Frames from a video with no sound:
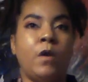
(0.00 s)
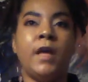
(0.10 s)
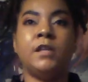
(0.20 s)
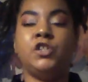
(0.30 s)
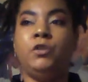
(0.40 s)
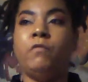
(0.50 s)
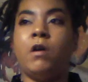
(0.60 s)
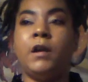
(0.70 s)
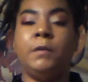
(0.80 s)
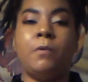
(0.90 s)
As you
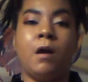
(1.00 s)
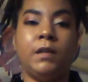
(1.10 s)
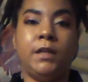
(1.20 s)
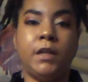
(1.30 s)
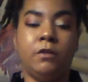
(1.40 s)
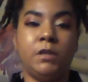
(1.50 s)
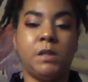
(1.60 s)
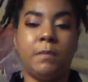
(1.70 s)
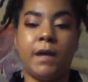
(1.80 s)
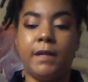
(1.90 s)
already probably
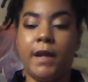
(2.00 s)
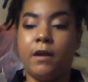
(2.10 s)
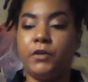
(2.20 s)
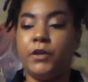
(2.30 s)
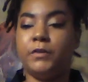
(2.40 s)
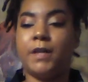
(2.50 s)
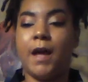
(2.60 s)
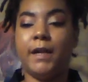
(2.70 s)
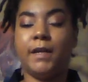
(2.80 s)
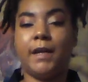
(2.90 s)
noticed by now, your
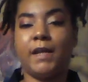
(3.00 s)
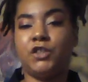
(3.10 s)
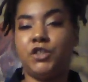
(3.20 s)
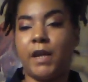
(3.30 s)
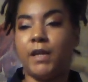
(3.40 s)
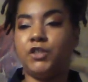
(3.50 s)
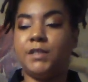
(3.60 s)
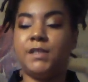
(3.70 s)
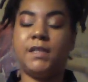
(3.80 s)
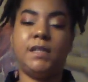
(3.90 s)
diet has changed
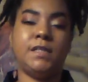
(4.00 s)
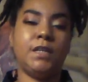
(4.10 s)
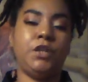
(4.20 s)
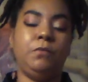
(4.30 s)
this season.